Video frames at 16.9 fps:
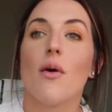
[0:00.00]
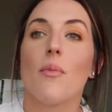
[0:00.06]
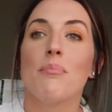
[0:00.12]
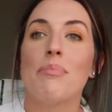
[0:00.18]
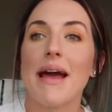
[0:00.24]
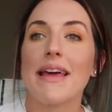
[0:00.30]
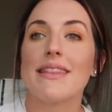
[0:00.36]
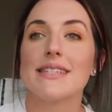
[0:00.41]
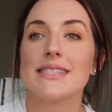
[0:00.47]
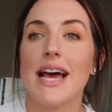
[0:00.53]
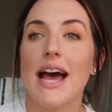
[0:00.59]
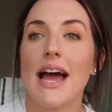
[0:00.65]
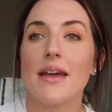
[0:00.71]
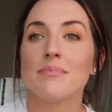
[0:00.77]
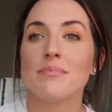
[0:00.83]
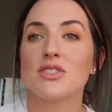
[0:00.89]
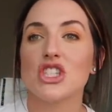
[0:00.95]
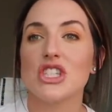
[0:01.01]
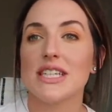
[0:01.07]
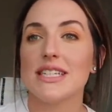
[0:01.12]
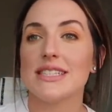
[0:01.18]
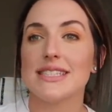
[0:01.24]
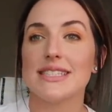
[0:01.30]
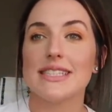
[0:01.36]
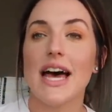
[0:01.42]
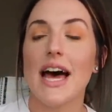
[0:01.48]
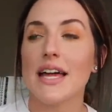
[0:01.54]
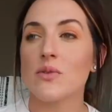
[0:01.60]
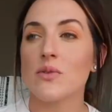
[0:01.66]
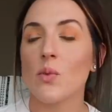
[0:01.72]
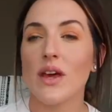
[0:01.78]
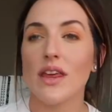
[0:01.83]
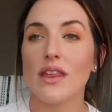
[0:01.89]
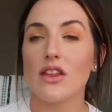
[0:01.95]
By the time she's
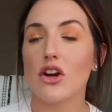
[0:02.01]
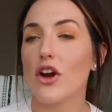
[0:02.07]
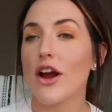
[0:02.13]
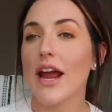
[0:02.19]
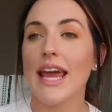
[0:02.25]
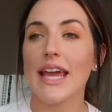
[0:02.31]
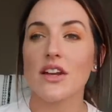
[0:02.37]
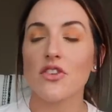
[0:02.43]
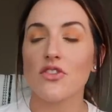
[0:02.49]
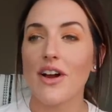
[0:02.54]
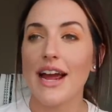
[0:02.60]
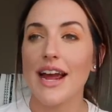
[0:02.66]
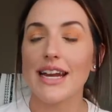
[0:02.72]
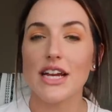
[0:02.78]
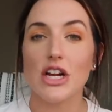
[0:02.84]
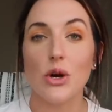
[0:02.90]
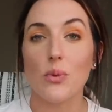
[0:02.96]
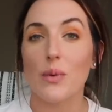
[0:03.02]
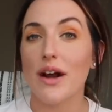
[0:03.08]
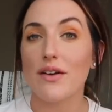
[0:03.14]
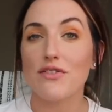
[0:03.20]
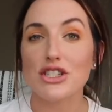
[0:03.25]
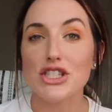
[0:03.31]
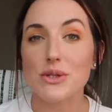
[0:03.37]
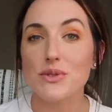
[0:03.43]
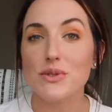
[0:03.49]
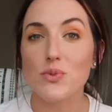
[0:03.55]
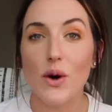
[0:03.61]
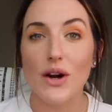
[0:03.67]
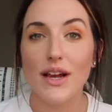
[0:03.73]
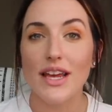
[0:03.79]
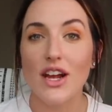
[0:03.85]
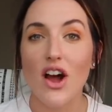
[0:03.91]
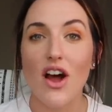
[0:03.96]
done with her handwriting or whatever she was
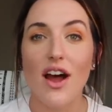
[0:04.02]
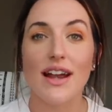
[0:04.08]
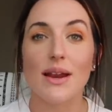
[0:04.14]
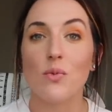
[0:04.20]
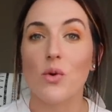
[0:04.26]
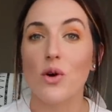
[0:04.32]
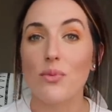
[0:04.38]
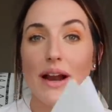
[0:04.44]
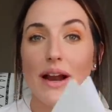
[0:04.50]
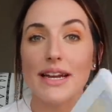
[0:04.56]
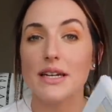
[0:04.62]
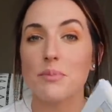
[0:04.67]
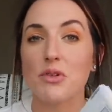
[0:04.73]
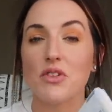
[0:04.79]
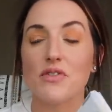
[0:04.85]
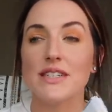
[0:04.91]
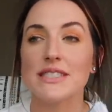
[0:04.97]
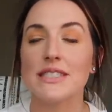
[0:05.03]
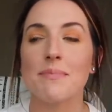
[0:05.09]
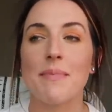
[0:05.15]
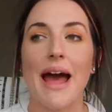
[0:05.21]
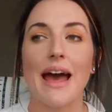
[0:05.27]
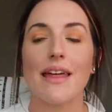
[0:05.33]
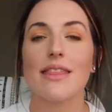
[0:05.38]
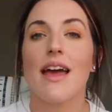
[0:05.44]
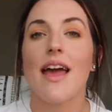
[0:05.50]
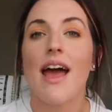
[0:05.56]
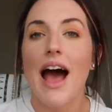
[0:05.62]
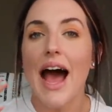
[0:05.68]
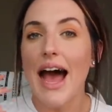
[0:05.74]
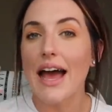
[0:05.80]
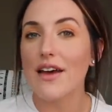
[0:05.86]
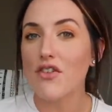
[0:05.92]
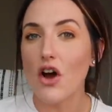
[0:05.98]
working on and we're ready to move into math,
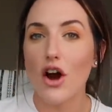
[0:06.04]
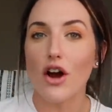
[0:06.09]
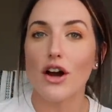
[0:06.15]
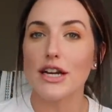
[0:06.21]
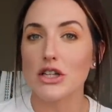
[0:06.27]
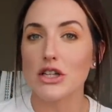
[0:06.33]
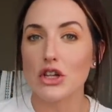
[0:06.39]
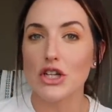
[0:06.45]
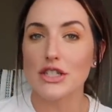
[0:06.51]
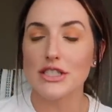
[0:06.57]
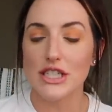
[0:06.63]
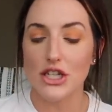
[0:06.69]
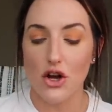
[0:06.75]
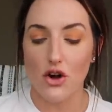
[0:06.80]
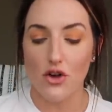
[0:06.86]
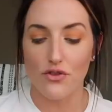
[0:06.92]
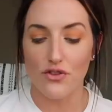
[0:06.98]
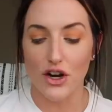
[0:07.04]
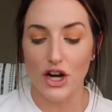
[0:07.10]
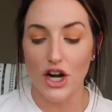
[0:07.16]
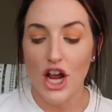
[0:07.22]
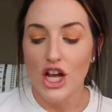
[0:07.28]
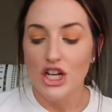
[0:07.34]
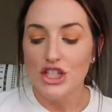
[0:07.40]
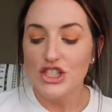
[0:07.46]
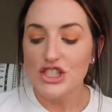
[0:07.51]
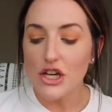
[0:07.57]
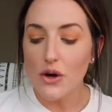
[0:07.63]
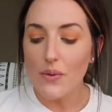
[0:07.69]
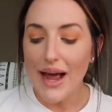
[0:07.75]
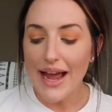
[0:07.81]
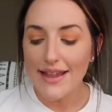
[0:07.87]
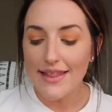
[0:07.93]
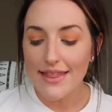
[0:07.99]
I've already looked it over.
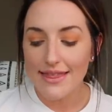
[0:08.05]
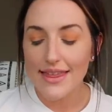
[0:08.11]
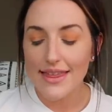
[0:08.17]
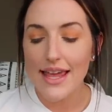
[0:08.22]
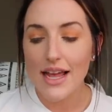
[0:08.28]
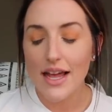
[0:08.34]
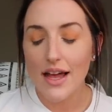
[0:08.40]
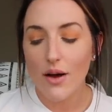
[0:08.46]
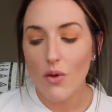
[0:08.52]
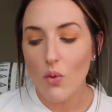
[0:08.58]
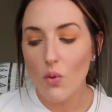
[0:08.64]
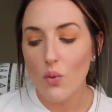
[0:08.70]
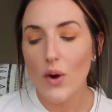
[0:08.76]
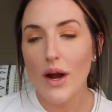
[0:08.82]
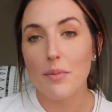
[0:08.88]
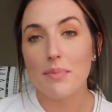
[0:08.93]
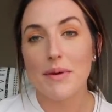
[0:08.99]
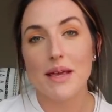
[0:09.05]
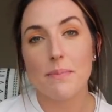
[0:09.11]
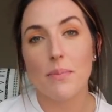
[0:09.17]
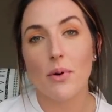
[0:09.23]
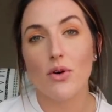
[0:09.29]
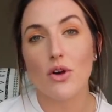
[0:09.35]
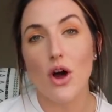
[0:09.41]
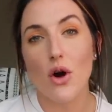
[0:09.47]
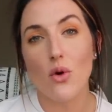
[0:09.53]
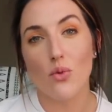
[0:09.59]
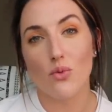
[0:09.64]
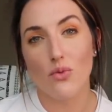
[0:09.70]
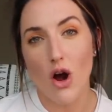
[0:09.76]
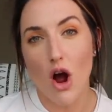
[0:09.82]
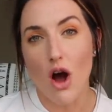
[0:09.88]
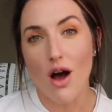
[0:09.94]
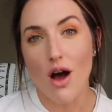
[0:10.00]
So I think where people go
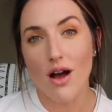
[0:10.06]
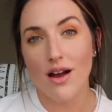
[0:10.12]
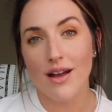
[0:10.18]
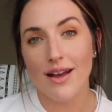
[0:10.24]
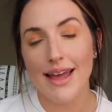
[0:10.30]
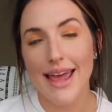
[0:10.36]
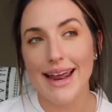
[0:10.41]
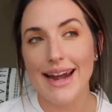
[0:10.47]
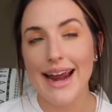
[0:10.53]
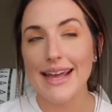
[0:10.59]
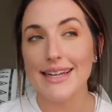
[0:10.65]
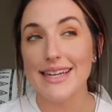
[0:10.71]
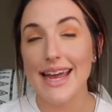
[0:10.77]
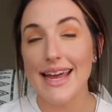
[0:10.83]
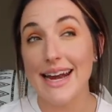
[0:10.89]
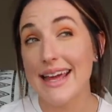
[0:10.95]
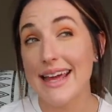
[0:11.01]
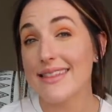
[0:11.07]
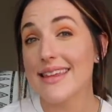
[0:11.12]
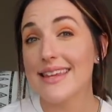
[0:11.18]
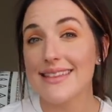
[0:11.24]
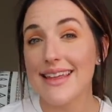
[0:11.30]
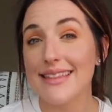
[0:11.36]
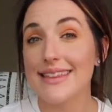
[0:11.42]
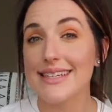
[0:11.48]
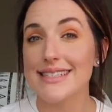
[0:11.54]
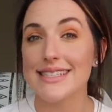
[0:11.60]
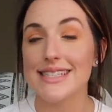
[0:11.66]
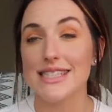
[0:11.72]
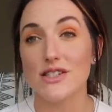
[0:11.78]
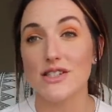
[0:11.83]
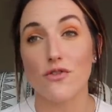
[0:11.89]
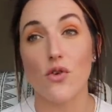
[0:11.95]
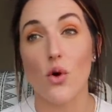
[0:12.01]
wrong, and I and I think that this
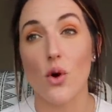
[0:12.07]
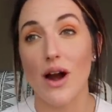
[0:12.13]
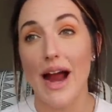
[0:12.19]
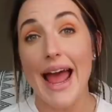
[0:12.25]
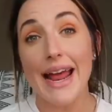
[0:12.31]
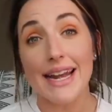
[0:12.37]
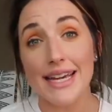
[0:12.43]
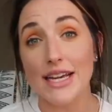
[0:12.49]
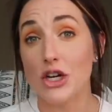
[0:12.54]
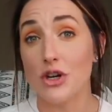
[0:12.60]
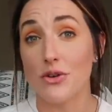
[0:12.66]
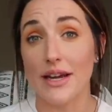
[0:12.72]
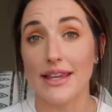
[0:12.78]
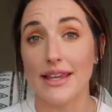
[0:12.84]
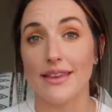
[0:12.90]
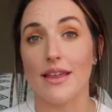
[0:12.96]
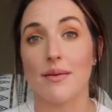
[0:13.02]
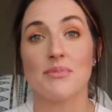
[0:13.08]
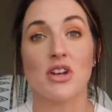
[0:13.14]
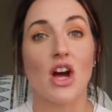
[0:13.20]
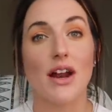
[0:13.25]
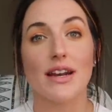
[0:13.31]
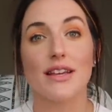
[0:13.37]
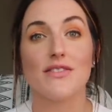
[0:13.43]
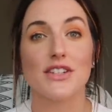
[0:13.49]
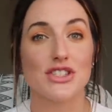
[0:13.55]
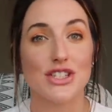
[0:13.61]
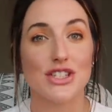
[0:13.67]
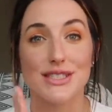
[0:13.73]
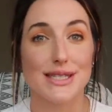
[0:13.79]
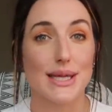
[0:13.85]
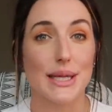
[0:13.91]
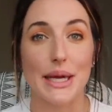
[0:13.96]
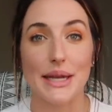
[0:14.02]
is for any curriculum, not even
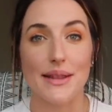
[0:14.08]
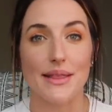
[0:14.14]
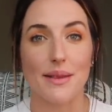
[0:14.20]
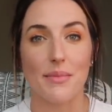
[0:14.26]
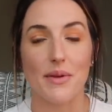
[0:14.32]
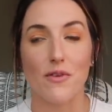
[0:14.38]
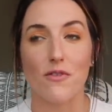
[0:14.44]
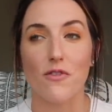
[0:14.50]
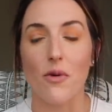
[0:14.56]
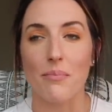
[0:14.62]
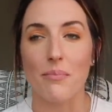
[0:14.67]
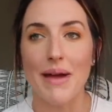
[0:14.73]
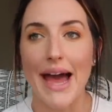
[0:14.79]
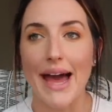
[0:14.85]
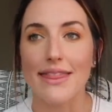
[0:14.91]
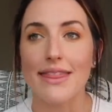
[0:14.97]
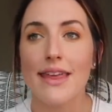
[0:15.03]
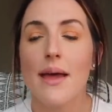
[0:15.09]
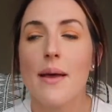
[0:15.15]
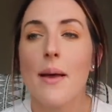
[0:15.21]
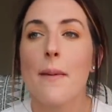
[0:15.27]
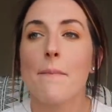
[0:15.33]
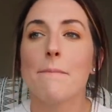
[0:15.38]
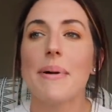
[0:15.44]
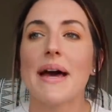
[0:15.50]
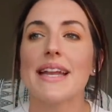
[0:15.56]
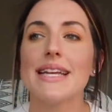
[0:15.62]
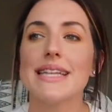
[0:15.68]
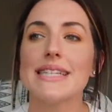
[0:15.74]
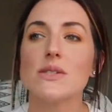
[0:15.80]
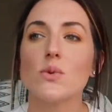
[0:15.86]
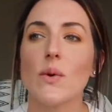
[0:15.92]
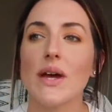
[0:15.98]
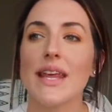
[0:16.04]
just the Good and the Beautiful Math, but
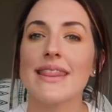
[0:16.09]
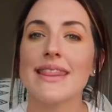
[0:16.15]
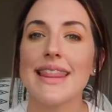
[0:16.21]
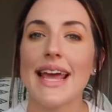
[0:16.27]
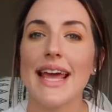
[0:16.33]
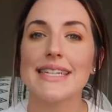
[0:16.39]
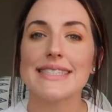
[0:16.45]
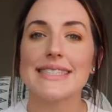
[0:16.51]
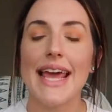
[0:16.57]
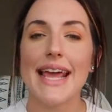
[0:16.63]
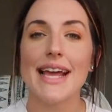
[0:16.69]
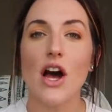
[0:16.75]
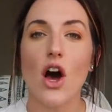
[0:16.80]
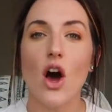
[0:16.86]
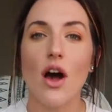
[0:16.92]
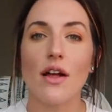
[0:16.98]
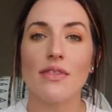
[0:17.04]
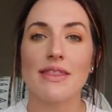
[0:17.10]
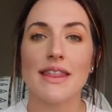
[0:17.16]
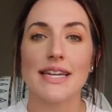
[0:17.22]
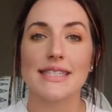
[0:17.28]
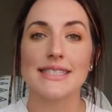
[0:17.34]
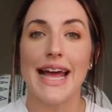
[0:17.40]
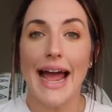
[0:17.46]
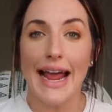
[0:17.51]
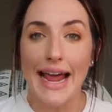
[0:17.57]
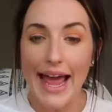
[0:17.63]
is when they take on this, I